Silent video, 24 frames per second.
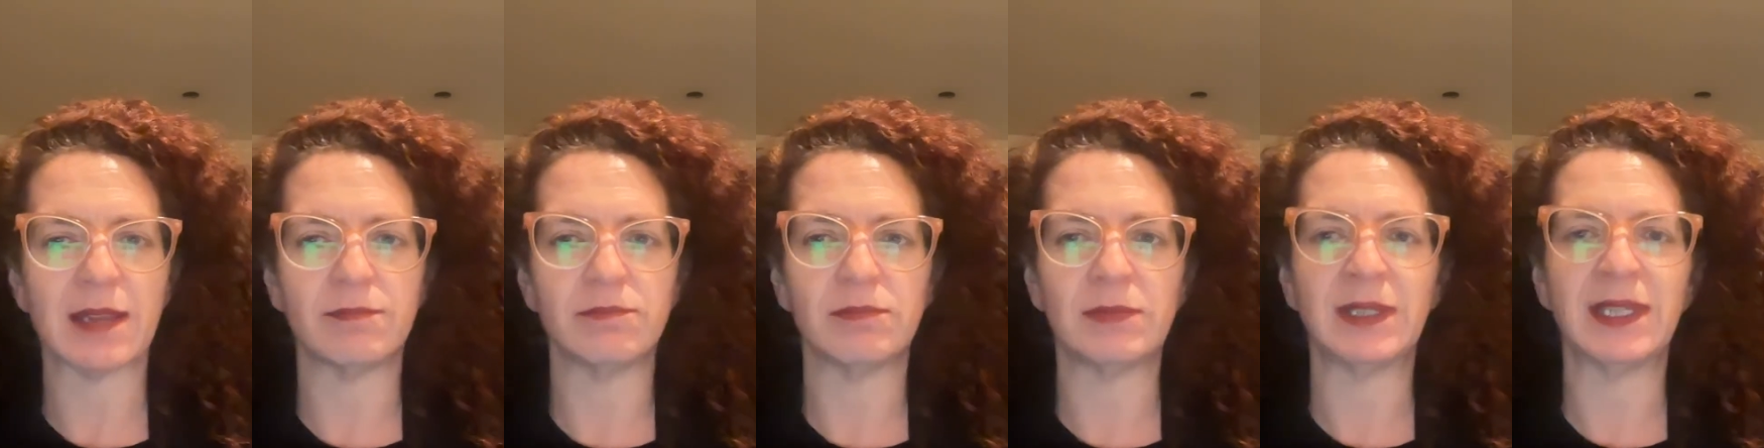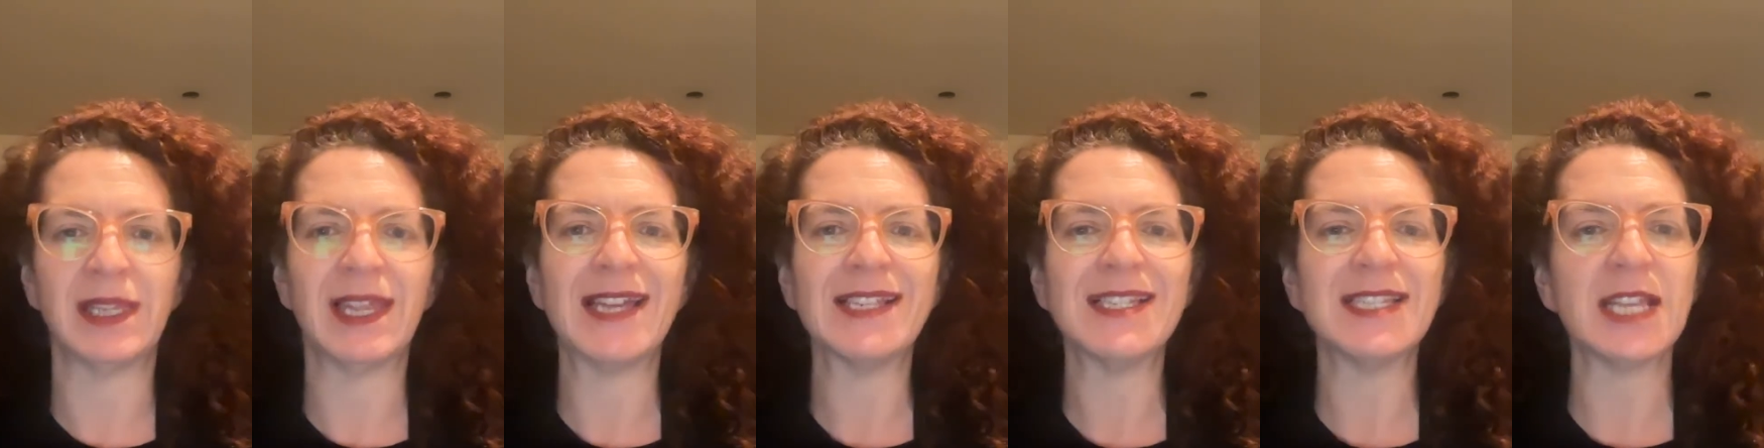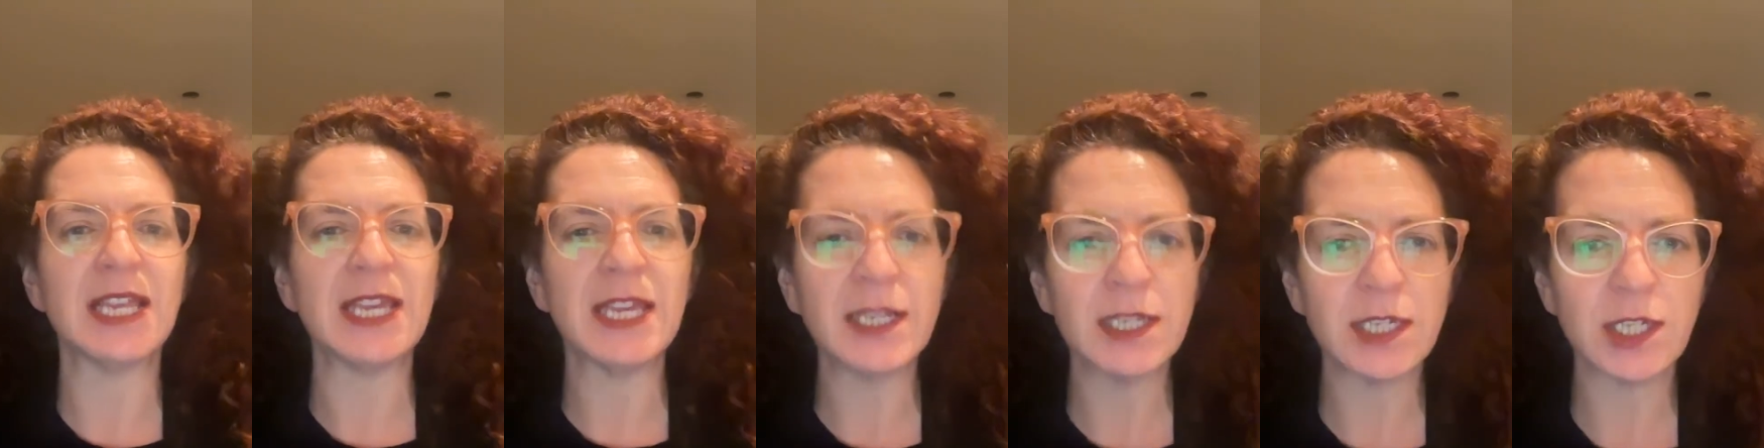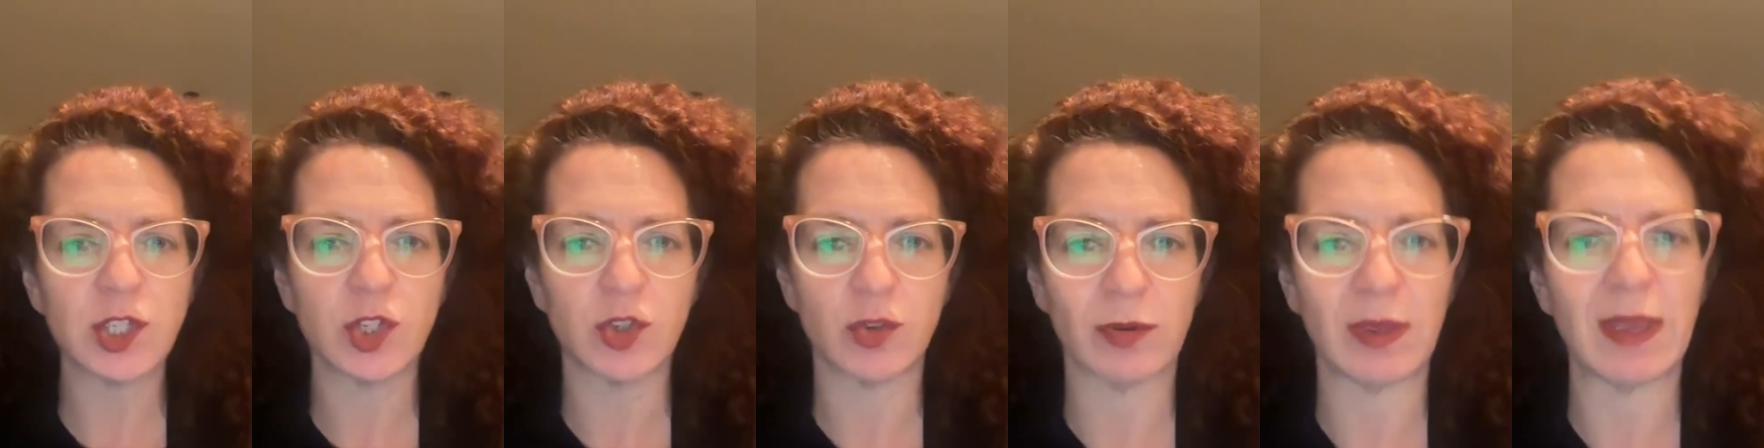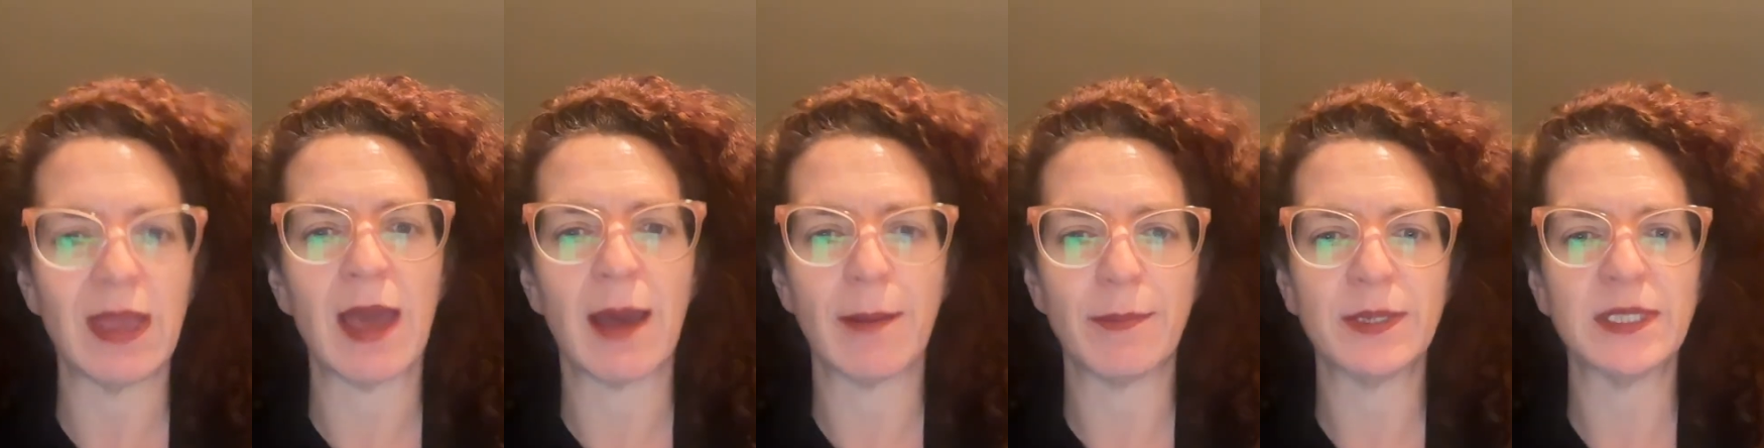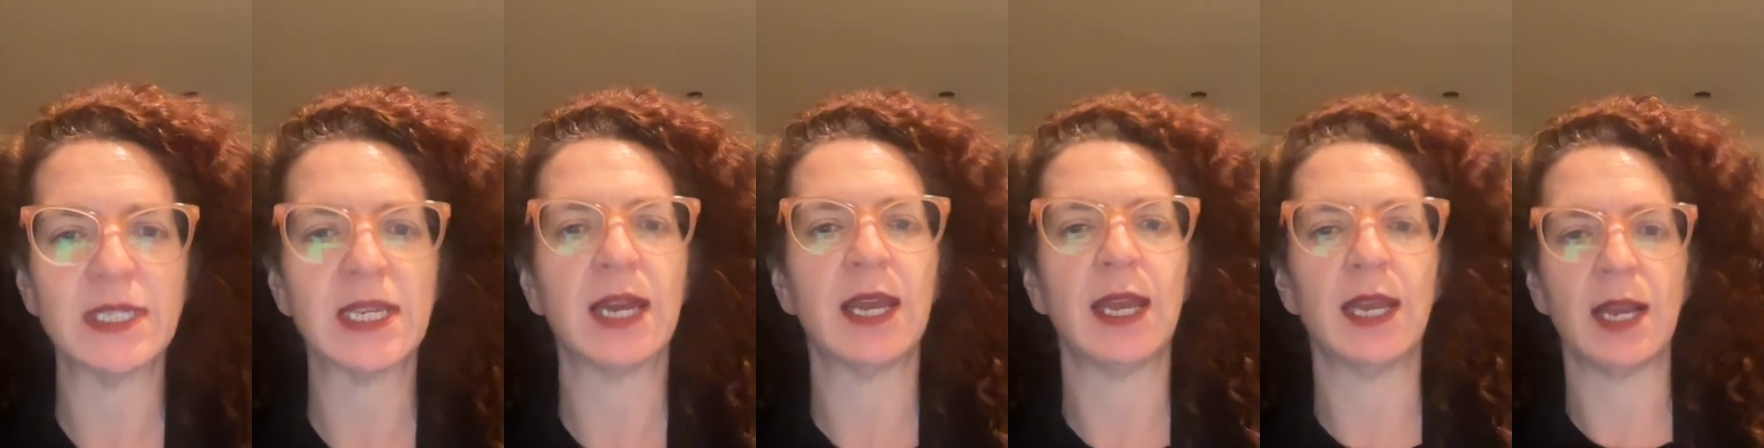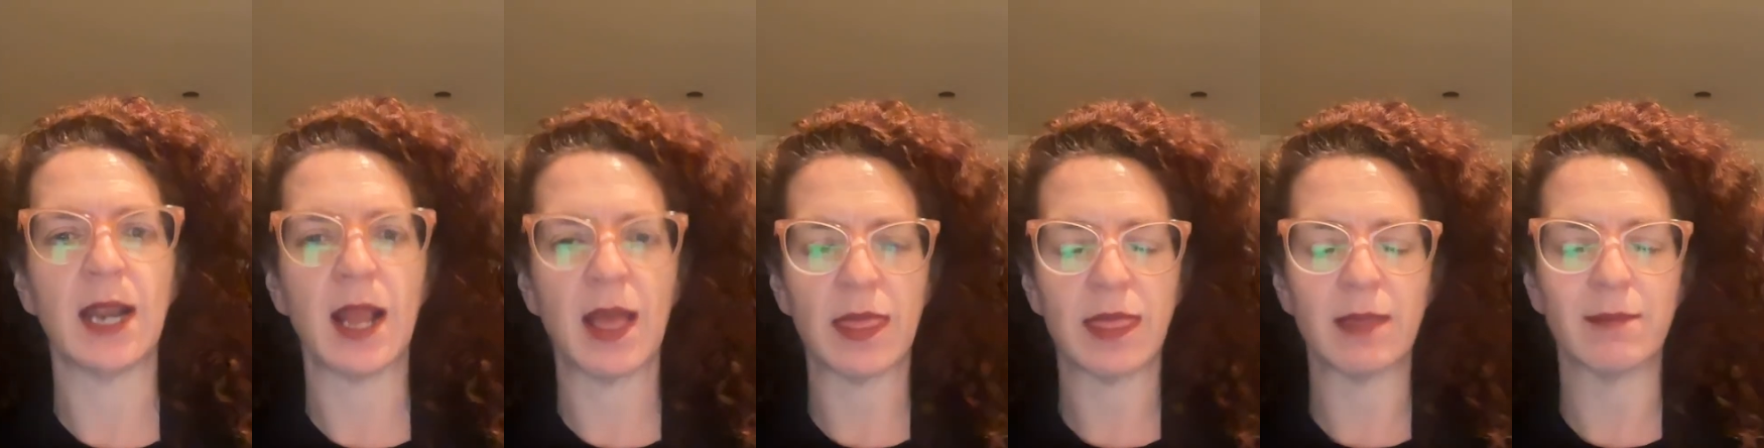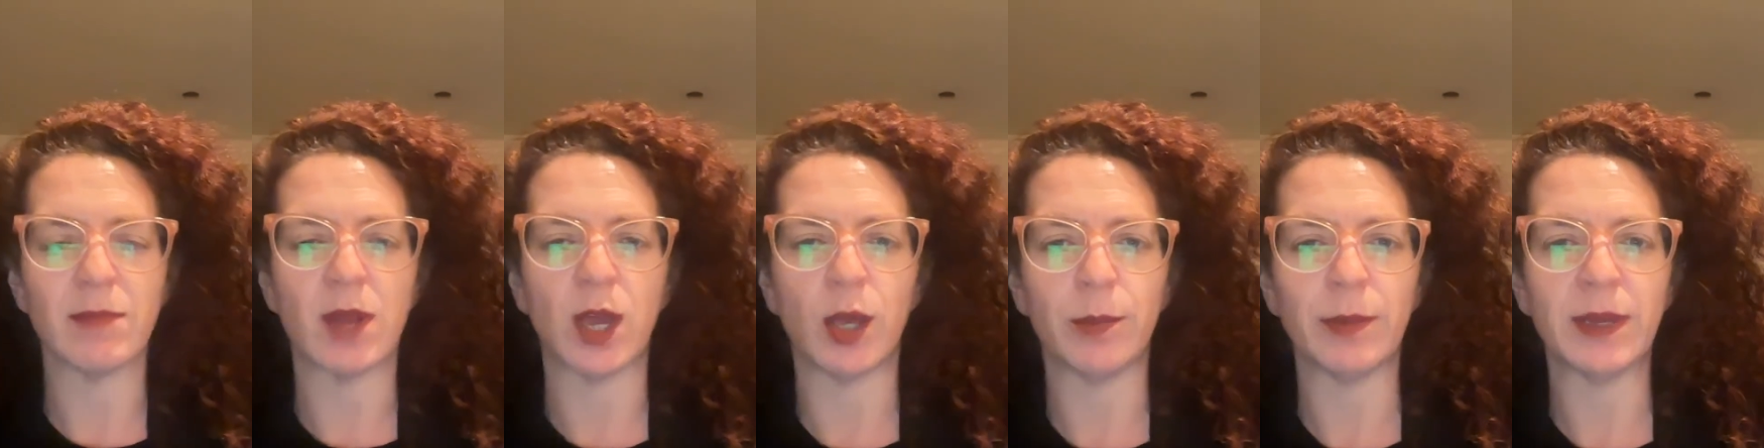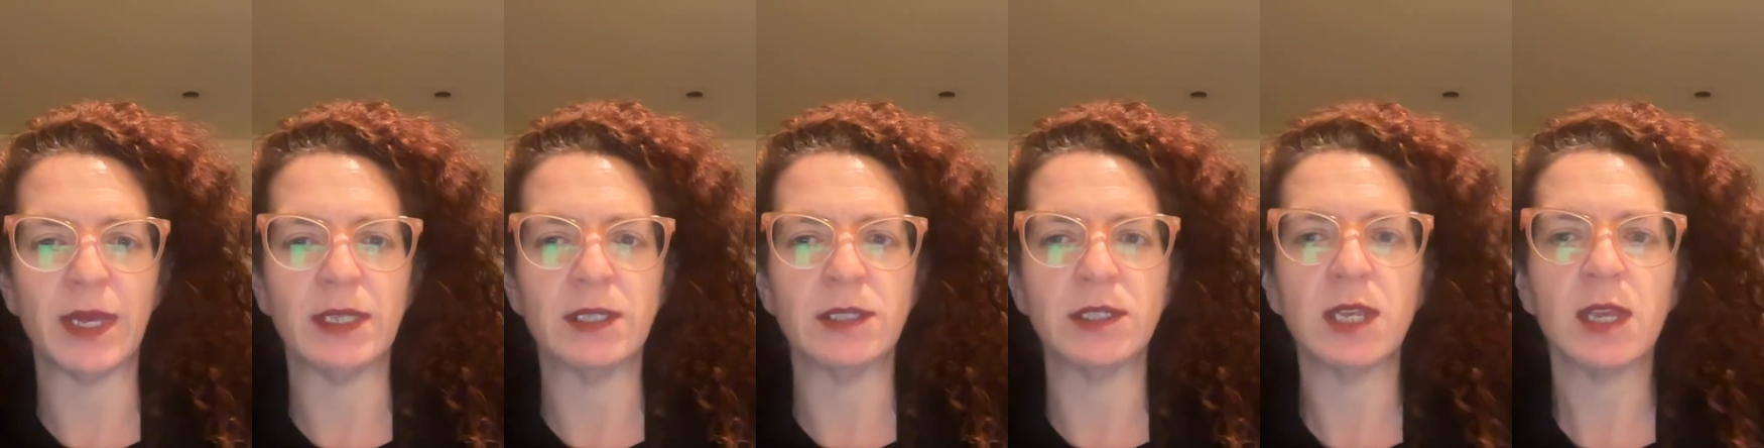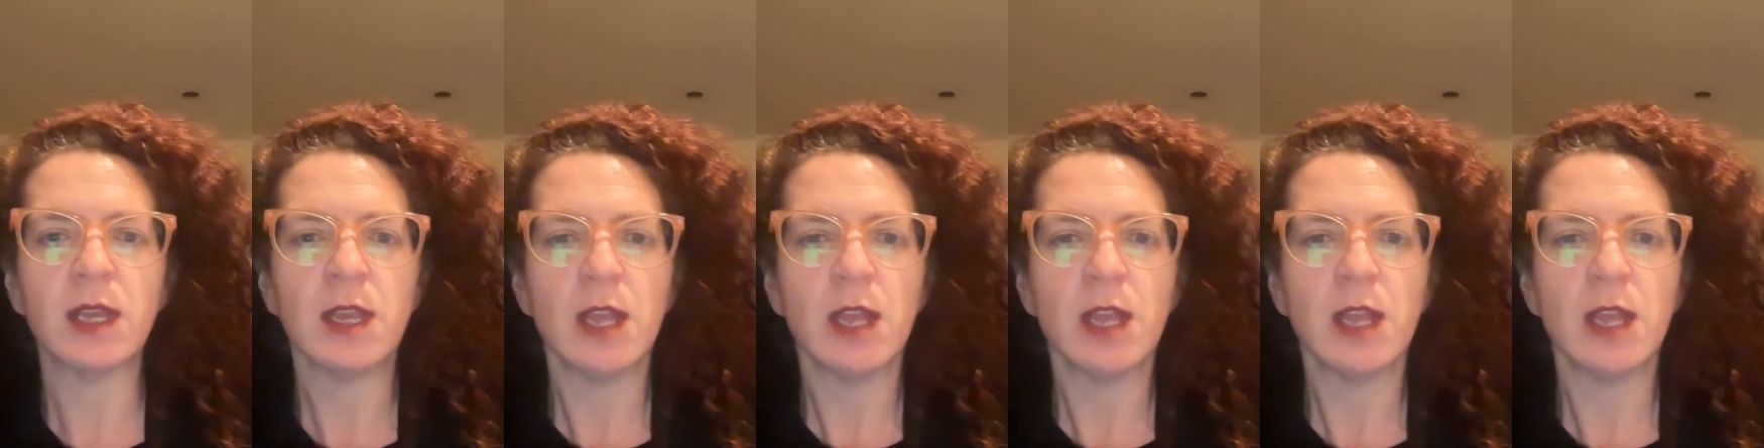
less industry appetite at the moment